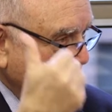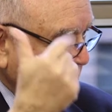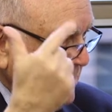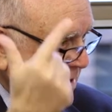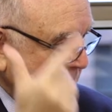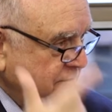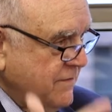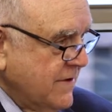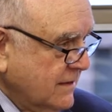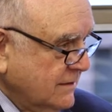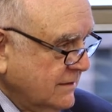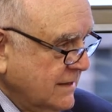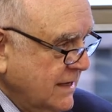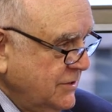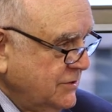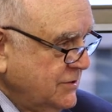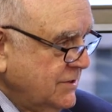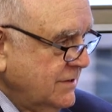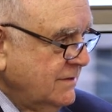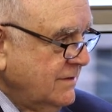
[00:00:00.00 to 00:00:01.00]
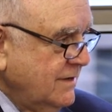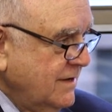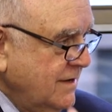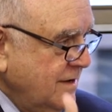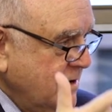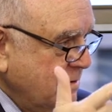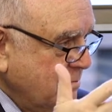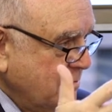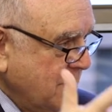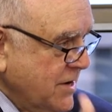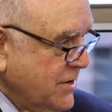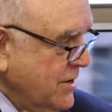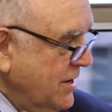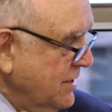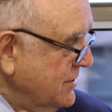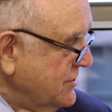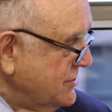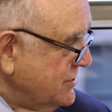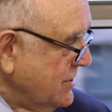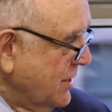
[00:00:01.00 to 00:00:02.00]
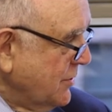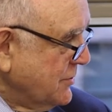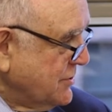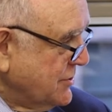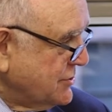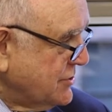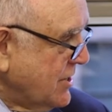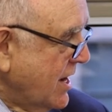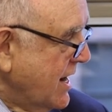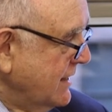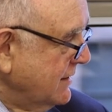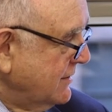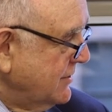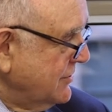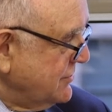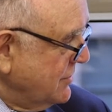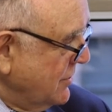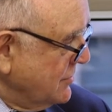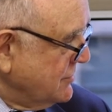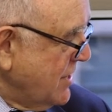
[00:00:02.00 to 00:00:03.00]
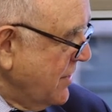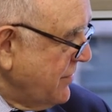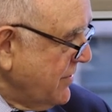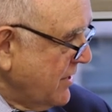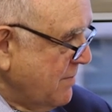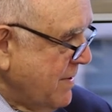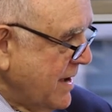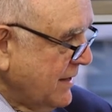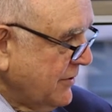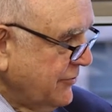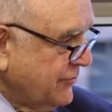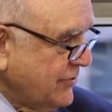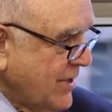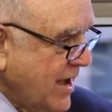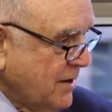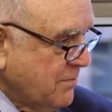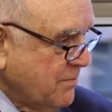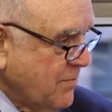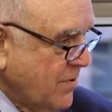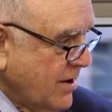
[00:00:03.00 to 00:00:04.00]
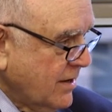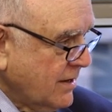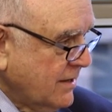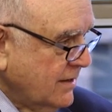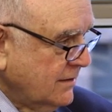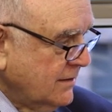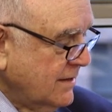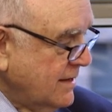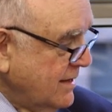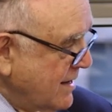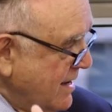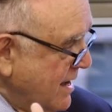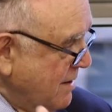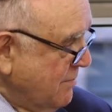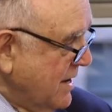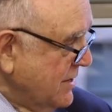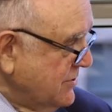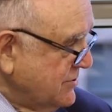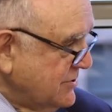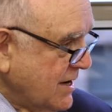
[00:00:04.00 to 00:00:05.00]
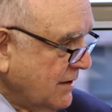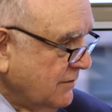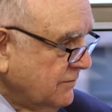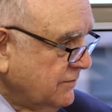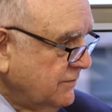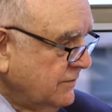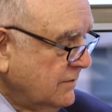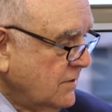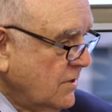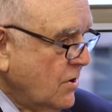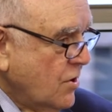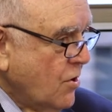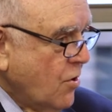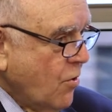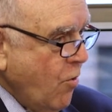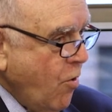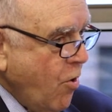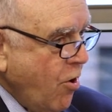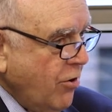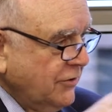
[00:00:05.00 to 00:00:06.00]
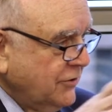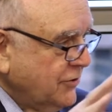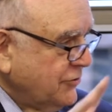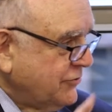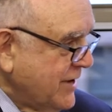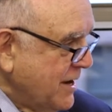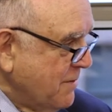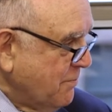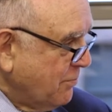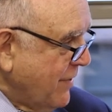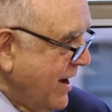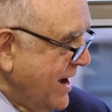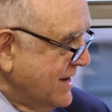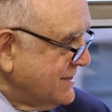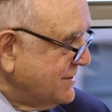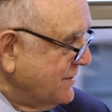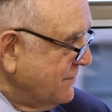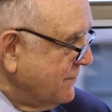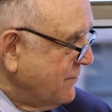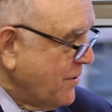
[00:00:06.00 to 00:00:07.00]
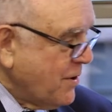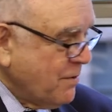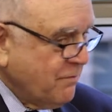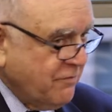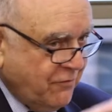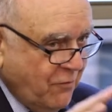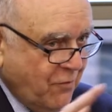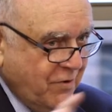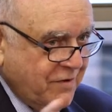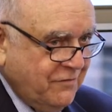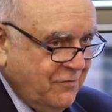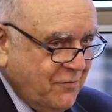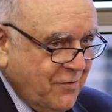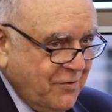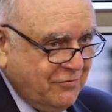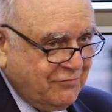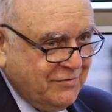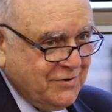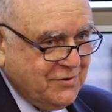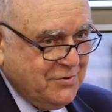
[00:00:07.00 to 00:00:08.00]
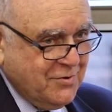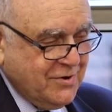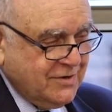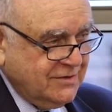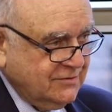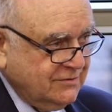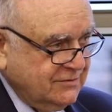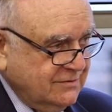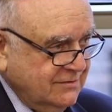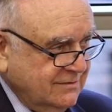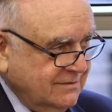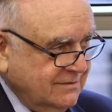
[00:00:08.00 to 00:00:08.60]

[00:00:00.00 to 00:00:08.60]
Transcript: my foundation, my youngest son was a scientist, knows nothing about the stock market, and myself all at the same price the firm, 44 and three quarters.